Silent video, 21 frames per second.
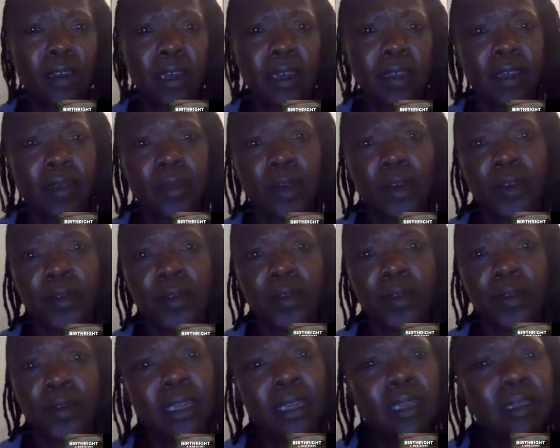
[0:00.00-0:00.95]
like they weren't
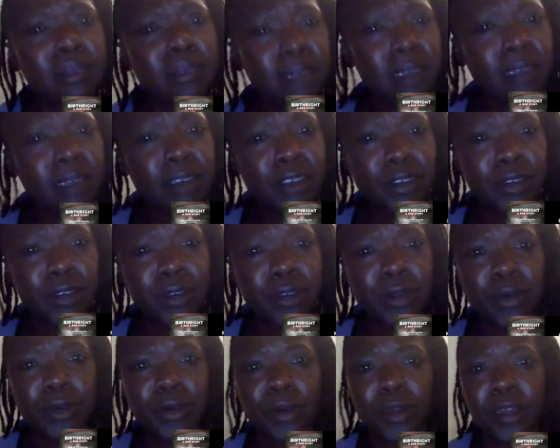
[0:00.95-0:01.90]
really listened
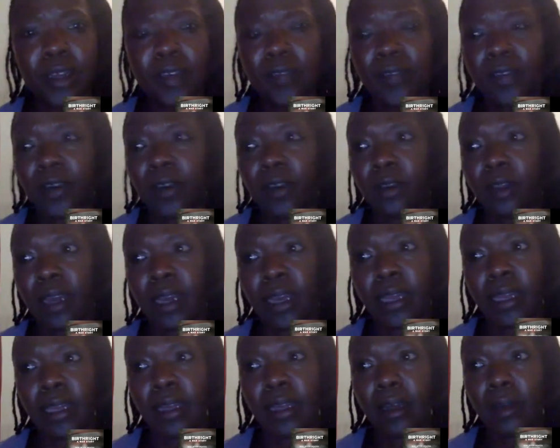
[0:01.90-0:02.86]
to. They felt
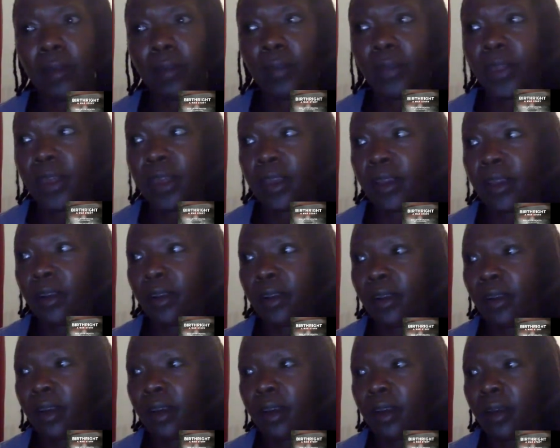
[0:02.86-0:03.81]
like
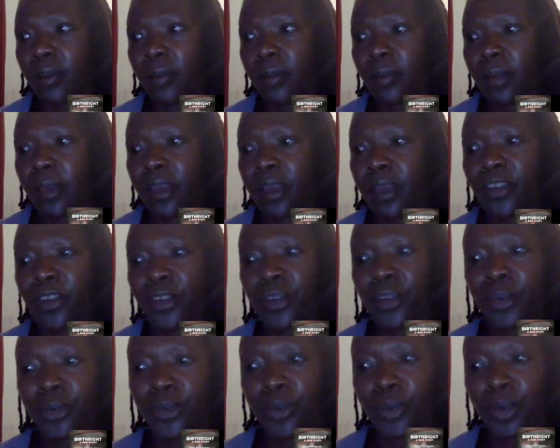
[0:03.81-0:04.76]
their
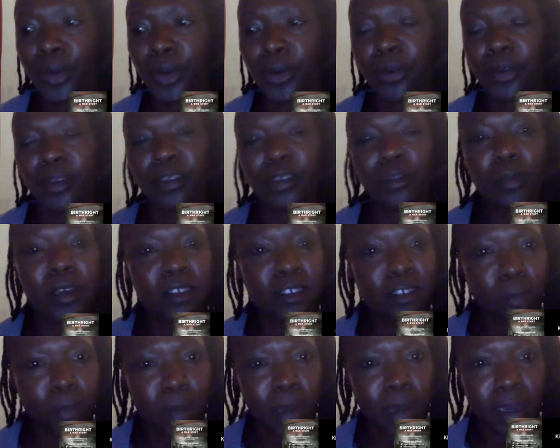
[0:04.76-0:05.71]
issues were
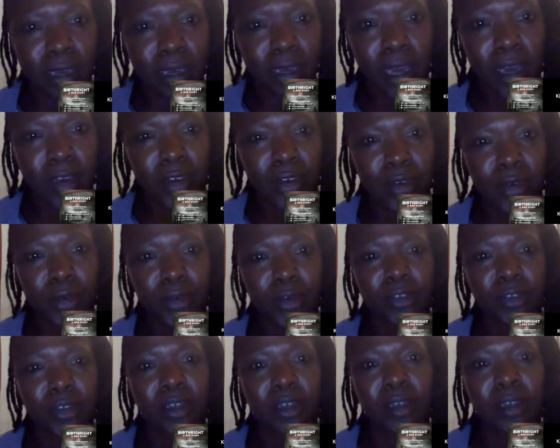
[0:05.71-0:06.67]
dismissed by doctors, and